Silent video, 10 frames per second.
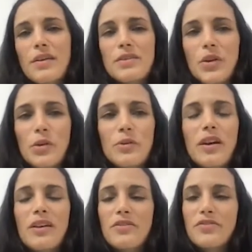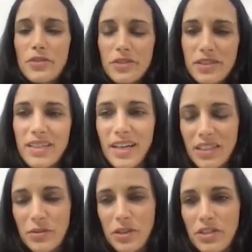So our first
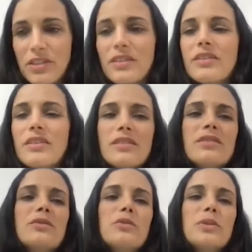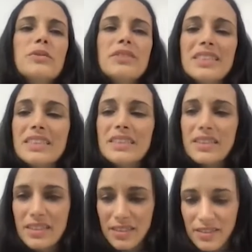guiding question is, do we really
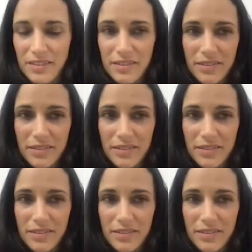need it?